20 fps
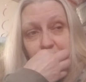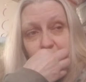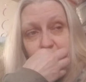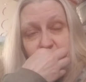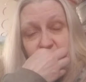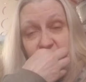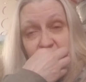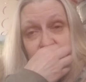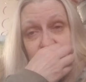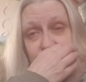But
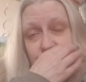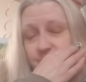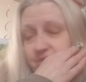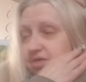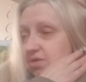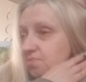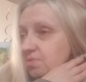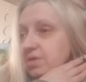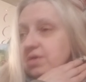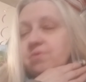actually,
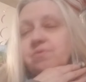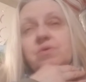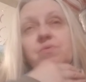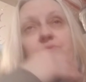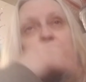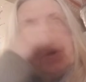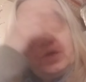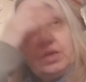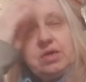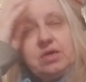we, we
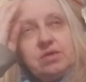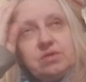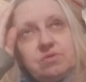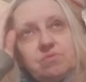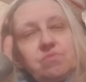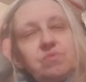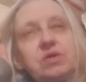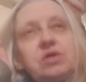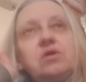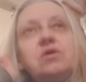wouldn't.
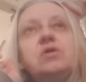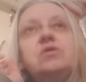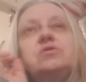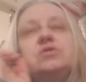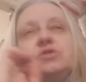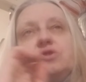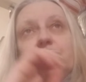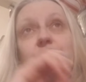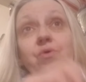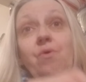We could, you
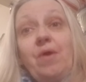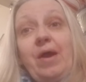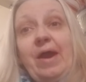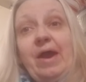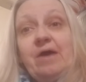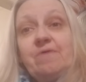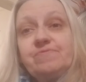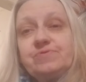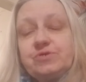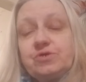know, go
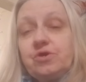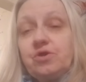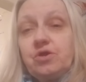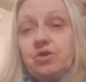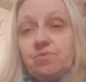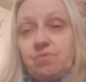after her.